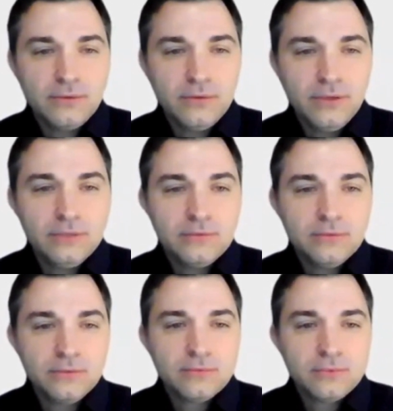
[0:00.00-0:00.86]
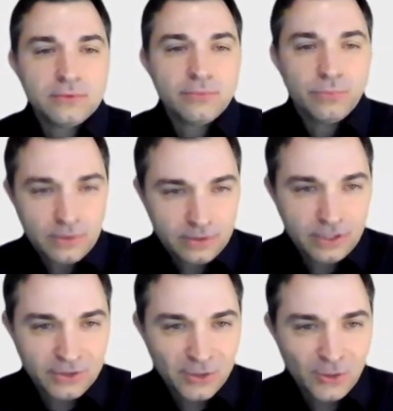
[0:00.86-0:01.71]

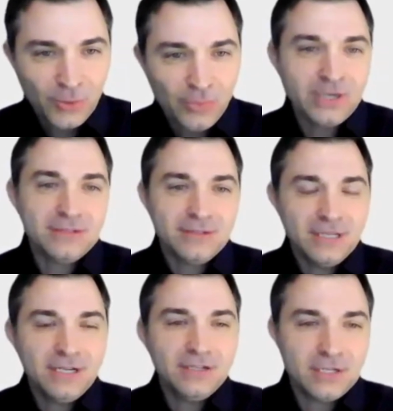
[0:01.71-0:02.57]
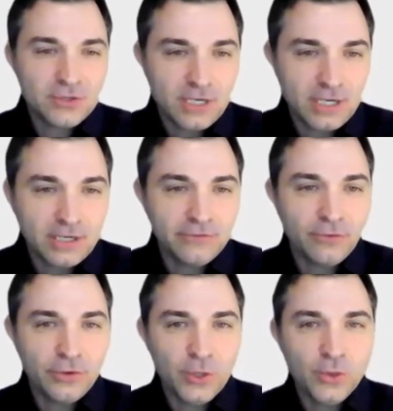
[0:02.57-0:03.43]
click the toggle button and it does your takeoff
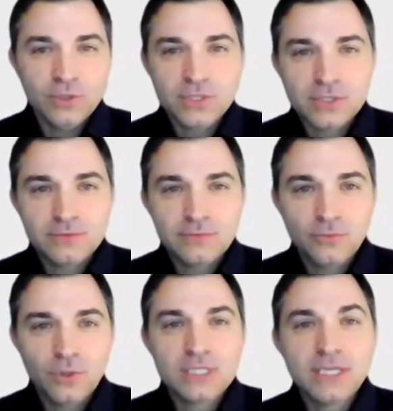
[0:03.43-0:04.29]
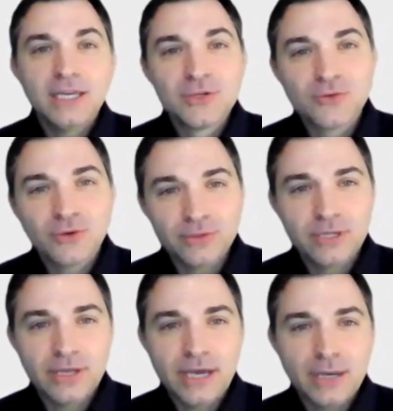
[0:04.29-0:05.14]
for you was the intro
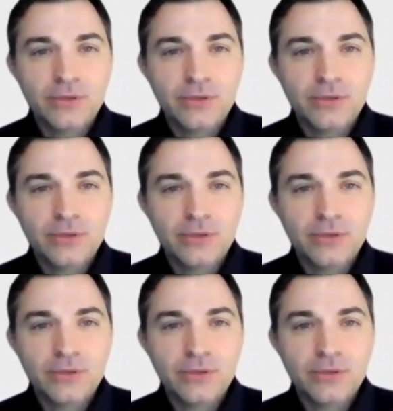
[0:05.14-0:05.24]
to that.